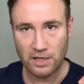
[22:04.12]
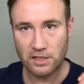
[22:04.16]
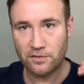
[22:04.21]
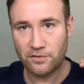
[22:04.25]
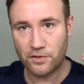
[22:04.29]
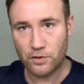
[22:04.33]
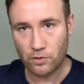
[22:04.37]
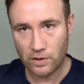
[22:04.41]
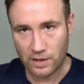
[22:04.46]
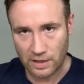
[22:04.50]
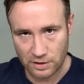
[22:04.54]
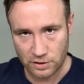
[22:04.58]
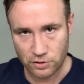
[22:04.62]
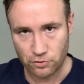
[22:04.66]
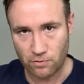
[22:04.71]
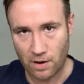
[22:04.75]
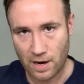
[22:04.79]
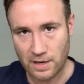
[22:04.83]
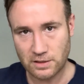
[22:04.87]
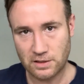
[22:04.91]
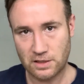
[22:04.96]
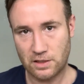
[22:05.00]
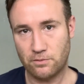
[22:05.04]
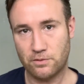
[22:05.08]
if you're
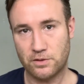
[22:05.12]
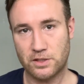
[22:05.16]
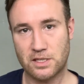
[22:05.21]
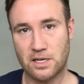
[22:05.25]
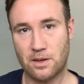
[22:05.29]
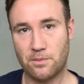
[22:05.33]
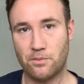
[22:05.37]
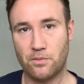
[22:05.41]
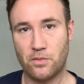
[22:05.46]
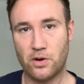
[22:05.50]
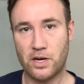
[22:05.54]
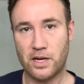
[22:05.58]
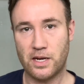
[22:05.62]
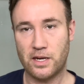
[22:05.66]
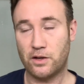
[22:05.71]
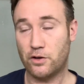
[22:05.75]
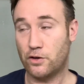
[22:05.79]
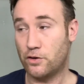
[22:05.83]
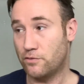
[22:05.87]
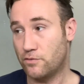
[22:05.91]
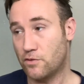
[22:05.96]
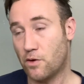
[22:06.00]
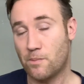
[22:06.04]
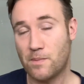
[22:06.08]
interacting with somebody who
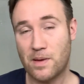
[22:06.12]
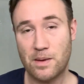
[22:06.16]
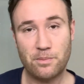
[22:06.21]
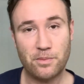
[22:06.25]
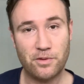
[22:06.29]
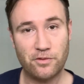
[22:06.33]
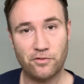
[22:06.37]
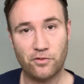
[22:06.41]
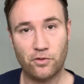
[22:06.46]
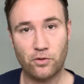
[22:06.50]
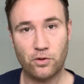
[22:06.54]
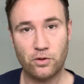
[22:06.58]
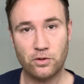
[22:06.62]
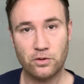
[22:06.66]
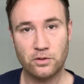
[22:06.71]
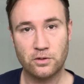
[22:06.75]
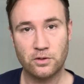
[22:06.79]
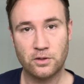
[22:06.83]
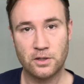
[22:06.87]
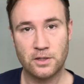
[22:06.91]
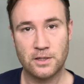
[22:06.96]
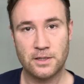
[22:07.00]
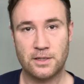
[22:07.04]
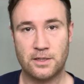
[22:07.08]
you've not met before,
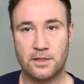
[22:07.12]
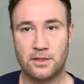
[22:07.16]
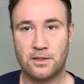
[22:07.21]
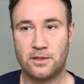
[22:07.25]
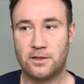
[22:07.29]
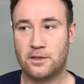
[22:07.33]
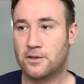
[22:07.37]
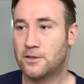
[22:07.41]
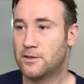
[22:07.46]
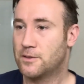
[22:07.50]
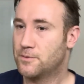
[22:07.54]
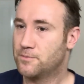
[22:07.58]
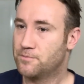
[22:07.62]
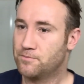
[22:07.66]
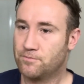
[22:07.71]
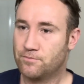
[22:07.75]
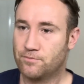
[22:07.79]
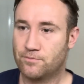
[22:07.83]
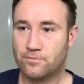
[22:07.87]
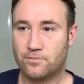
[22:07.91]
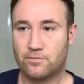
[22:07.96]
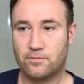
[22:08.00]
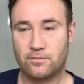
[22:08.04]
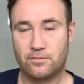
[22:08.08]

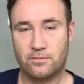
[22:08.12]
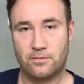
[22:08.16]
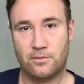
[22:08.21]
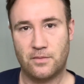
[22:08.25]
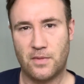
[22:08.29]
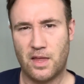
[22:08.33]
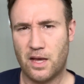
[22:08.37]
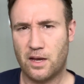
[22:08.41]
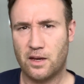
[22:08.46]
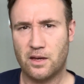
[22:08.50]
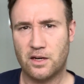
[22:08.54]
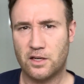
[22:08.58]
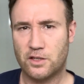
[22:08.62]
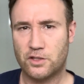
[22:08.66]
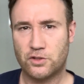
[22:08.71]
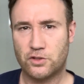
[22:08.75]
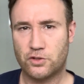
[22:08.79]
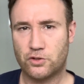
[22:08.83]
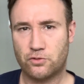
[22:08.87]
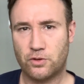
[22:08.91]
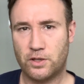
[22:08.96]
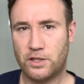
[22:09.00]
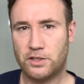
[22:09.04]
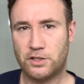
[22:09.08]
they're gonna
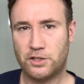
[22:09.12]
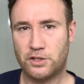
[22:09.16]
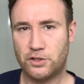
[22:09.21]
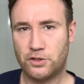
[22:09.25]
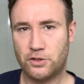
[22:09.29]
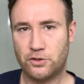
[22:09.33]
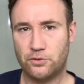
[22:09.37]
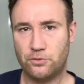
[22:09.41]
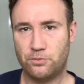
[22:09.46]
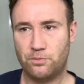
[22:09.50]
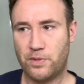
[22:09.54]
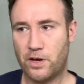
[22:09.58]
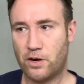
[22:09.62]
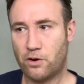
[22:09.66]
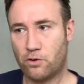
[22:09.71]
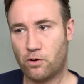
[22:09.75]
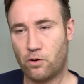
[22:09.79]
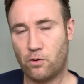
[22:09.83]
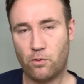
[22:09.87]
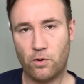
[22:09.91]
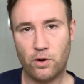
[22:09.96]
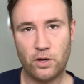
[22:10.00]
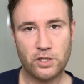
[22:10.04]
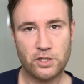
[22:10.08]
treat you better or
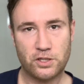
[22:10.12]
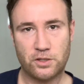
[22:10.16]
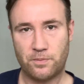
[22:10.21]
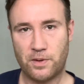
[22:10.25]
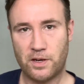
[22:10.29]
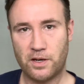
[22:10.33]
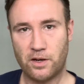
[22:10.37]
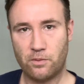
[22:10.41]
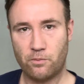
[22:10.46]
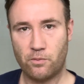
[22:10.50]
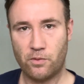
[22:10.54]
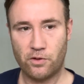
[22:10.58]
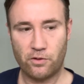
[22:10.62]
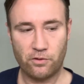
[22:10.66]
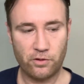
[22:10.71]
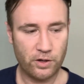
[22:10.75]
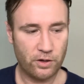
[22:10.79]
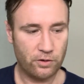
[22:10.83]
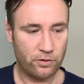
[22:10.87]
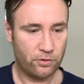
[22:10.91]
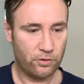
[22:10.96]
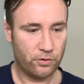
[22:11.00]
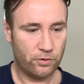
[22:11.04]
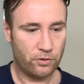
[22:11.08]
worse depending on whether
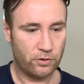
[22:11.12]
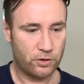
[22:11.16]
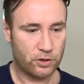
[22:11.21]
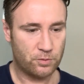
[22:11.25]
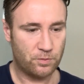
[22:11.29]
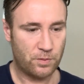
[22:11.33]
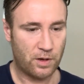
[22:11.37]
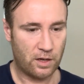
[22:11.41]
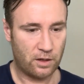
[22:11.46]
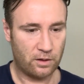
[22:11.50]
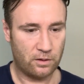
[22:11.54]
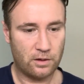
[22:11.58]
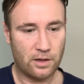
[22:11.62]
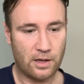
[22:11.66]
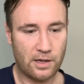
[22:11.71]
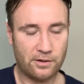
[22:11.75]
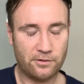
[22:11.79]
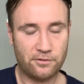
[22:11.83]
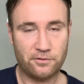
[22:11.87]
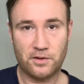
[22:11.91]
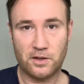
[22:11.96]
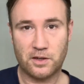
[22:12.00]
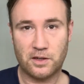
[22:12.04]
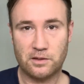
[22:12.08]
you smell like
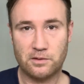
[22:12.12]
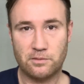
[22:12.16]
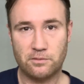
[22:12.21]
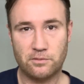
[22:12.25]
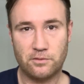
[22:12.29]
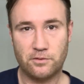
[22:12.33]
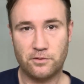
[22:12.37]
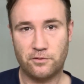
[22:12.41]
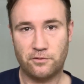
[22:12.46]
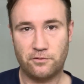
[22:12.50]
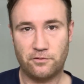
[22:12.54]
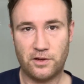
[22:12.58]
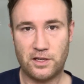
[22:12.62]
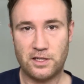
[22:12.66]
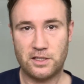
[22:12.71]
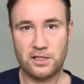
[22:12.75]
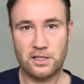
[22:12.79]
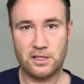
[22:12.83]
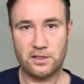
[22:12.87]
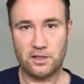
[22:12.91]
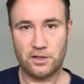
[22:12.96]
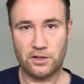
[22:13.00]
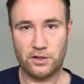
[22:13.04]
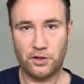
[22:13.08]
fucking
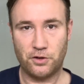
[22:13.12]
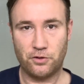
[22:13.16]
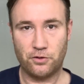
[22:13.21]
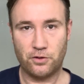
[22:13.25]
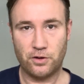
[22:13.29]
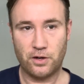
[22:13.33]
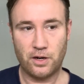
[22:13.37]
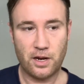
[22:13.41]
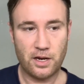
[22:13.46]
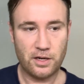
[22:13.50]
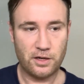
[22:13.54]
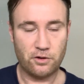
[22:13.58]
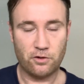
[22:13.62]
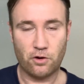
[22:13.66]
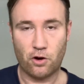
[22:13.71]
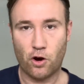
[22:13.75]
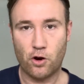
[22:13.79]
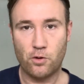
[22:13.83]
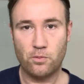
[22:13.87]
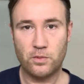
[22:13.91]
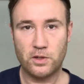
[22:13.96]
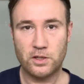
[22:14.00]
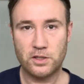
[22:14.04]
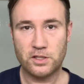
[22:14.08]
feces and urine and you're
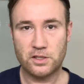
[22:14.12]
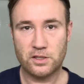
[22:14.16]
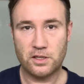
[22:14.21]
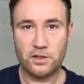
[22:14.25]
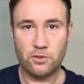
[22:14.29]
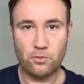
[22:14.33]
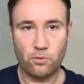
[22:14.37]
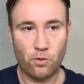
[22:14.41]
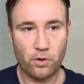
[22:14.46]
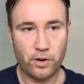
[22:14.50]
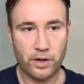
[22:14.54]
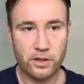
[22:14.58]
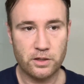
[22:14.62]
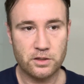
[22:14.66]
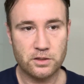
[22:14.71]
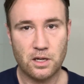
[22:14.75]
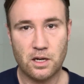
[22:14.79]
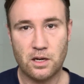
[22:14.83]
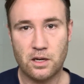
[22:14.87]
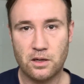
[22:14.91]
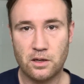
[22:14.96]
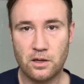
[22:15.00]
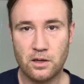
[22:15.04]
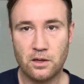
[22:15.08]
homeless and you walk in and
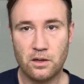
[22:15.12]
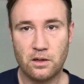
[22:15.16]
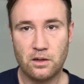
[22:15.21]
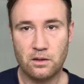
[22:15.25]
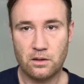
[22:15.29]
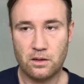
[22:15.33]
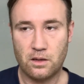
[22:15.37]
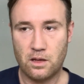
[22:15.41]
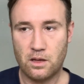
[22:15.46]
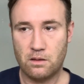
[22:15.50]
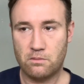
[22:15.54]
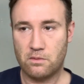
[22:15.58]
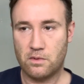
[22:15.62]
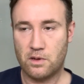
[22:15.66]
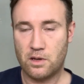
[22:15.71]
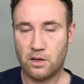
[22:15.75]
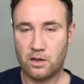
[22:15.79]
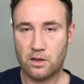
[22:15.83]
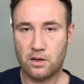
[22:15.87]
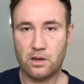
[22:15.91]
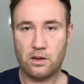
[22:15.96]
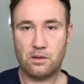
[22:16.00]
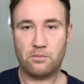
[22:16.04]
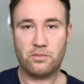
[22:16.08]
say,
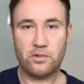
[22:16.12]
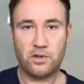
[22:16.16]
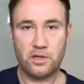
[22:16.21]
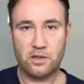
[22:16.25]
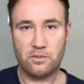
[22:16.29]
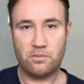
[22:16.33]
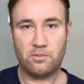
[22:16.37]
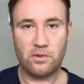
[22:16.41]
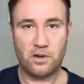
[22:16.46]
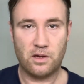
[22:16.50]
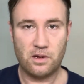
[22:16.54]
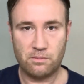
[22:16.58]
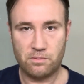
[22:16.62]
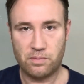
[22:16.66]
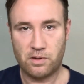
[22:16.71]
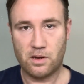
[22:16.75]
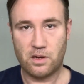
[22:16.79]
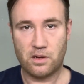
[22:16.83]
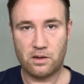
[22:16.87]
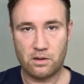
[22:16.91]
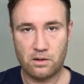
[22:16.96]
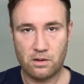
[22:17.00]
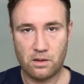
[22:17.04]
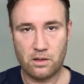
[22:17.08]
can I please buy a
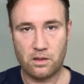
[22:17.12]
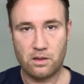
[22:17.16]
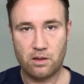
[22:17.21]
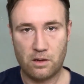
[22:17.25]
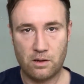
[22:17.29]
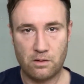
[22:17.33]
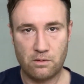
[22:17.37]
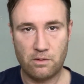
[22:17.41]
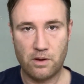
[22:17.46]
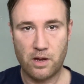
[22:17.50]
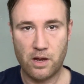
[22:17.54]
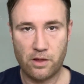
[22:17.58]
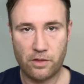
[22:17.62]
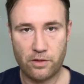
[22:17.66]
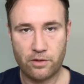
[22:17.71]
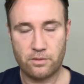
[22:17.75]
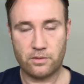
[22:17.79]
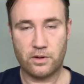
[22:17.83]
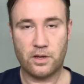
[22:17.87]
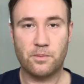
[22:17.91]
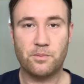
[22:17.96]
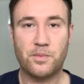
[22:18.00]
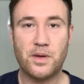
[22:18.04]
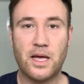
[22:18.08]
packet of cigarettes?
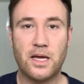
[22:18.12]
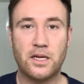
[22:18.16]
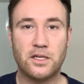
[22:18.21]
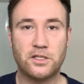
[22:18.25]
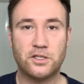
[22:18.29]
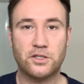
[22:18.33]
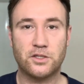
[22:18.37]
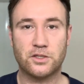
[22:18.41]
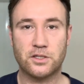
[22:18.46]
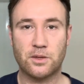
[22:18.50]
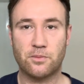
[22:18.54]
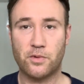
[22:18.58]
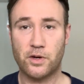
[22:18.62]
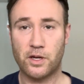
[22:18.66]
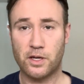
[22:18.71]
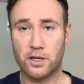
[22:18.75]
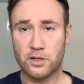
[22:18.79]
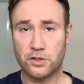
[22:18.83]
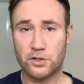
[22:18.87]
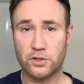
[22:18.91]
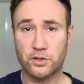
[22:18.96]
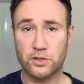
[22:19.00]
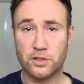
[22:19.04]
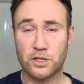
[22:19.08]
Compared to somebody in a
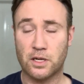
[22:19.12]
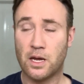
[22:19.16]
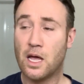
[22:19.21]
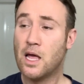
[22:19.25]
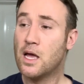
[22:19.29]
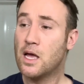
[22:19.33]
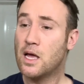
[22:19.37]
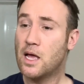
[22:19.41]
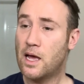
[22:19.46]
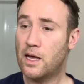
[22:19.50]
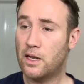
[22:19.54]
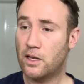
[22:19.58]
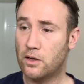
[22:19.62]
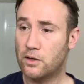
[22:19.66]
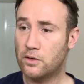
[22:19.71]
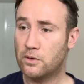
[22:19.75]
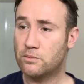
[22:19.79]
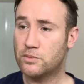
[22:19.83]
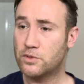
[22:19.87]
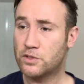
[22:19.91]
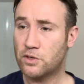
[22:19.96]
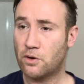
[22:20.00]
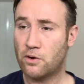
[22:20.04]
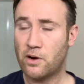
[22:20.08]
suit saying, hello,
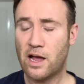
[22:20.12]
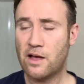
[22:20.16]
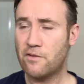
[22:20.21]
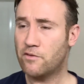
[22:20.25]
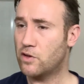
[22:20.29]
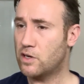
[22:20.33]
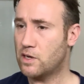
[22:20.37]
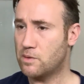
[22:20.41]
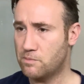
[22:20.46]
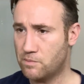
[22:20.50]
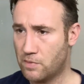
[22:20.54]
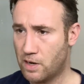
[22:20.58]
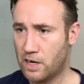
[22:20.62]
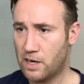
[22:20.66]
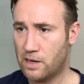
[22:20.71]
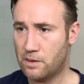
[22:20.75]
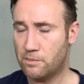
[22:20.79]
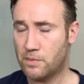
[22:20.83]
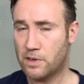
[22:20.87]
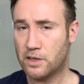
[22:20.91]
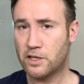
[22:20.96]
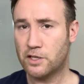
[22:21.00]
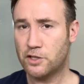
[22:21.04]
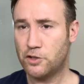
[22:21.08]
sorry I haven't any money,
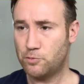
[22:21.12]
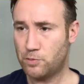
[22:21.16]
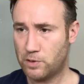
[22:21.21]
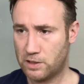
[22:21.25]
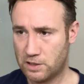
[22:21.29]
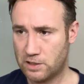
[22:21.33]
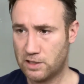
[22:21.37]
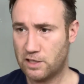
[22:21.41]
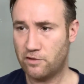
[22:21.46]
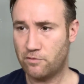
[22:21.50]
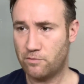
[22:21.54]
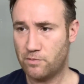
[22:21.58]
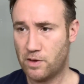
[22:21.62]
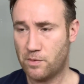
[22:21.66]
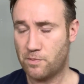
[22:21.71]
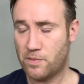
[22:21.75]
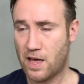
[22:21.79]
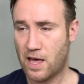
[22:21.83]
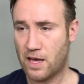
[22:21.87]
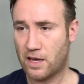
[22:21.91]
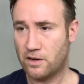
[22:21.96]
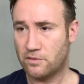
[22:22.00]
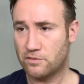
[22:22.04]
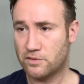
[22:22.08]
but can you please give me a
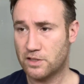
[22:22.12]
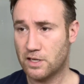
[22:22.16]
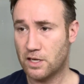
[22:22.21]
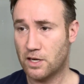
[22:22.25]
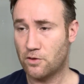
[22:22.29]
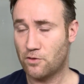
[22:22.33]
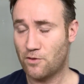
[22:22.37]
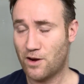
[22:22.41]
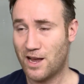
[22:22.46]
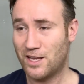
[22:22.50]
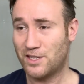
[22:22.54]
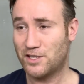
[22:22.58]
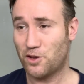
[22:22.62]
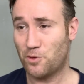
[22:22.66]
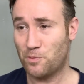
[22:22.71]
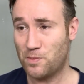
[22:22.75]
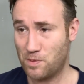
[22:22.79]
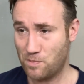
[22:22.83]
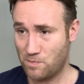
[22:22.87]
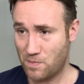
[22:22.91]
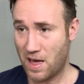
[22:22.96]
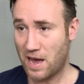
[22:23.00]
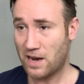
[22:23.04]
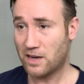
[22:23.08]
packet of cigarettes? I'll be
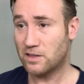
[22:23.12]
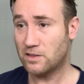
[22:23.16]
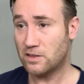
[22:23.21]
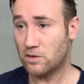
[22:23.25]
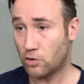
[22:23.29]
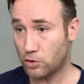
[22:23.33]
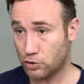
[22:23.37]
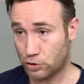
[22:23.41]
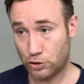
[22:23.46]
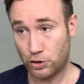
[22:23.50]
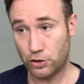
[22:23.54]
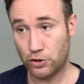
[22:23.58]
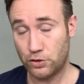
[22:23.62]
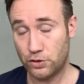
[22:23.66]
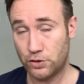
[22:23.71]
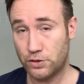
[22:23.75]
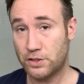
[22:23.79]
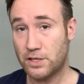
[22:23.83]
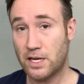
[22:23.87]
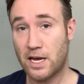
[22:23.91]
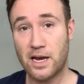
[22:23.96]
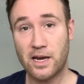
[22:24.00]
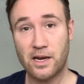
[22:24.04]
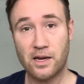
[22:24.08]
back on
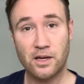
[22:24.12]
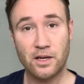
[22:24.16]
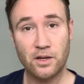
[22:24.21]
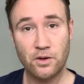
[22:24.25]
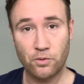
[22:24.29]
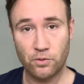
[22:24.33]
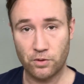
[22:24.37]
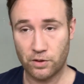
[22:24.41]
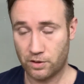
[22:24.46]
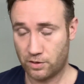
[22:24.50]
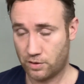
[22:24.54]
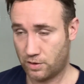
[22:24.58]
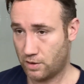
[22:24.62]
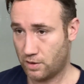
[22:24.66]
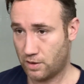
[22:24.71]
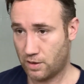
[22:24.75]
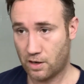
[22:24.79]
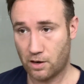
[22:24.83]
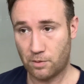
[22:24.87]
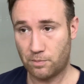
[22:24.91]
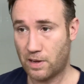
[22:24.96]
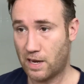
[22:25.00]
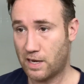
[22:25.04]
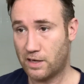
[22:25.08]
Tuesday and
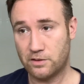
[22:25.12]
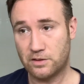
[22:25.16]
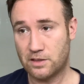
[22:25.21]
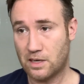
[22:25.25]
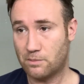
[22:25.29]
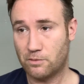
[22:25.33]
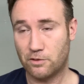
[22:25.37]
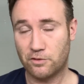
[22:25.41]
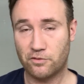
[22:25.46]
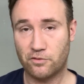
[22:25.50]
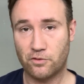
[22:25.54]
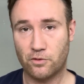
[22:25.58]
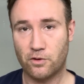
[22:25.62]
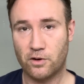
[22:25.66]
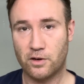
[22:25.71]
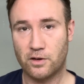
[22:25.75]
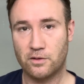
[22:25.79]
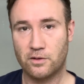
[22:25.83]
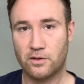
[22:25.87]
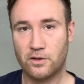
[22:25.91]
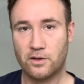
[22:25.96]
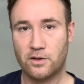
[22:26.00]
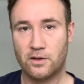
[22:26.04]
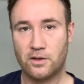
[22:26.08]
I'll pay you double for it.
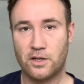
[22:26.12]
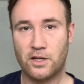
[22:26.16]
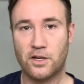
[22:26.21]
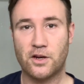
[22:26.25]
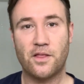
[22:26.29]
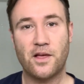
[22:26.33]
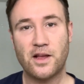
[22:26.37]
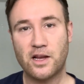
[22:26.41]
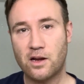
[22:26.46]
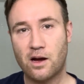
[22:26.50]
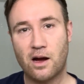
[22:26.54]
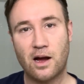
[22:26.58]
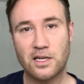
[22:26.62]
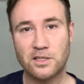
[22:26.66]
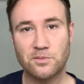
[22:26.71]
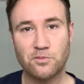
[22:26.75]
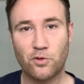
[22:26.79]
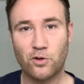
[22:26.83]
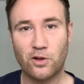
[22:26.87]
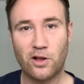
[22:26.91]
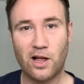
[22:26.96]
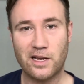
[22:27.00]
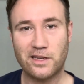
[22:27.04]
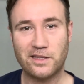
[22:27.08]
You know, that guy is more
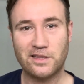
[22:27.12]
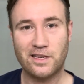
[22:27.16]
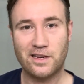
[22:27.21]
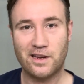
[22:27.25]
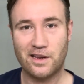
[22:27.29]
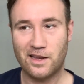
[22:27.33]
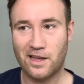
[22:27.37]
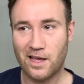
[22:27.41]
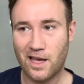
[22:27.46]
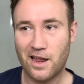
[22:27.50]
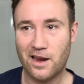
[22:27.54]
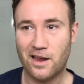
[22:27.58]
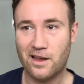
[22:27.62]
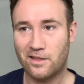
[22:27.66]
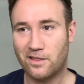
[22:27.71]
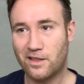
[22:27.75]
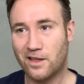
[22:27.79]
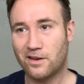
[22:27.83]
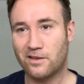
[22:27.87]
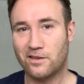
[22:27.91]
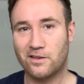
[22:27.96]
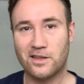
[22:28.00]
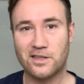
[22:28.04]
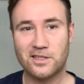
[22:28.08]
likely to get it
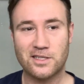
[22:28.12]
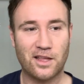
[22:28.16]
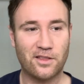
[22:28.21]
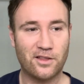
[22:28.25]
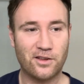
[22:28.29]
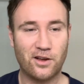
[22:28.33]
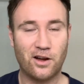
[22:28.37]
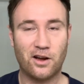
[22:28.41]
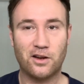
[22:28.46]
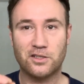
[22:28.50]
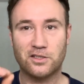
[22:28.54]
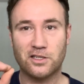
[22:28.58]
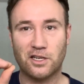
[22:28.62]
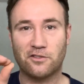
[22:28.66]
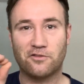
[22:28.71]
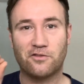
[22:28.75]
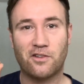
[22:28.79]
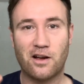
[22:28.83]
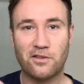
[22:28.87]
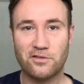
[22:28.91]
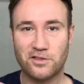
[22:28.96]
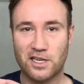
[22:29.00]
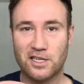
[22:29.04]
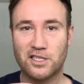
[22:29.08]
than this other guy who's like
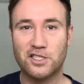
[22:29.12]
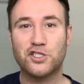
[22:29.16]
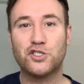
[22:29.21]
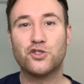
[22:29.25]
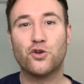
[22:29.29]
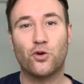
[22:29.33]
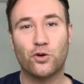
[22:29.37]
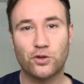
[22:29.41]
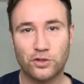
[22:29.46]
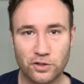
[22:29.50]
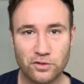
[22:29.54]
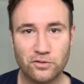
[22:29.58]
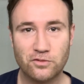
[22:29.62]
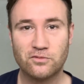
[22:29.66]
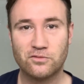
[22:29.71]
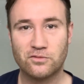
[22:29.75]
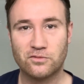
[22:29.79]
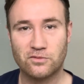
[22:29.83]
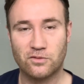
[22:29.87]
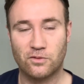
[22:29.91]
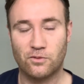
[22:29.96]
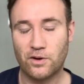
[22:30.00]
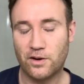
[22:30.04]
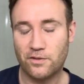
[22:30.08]
5 cents short,
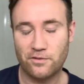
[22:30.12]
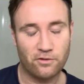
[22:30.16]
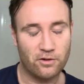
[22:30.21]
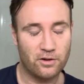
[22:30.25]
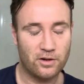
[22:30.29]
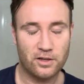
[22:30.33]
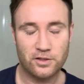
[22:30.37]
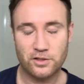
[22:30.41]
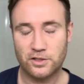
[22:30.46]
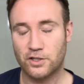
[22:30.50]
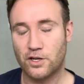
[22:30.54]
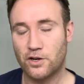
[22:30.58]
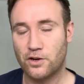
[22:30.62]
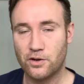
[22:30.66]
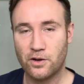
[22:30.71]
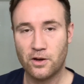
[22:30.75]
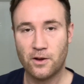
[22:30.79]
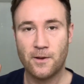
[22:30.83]
whatever else, you know.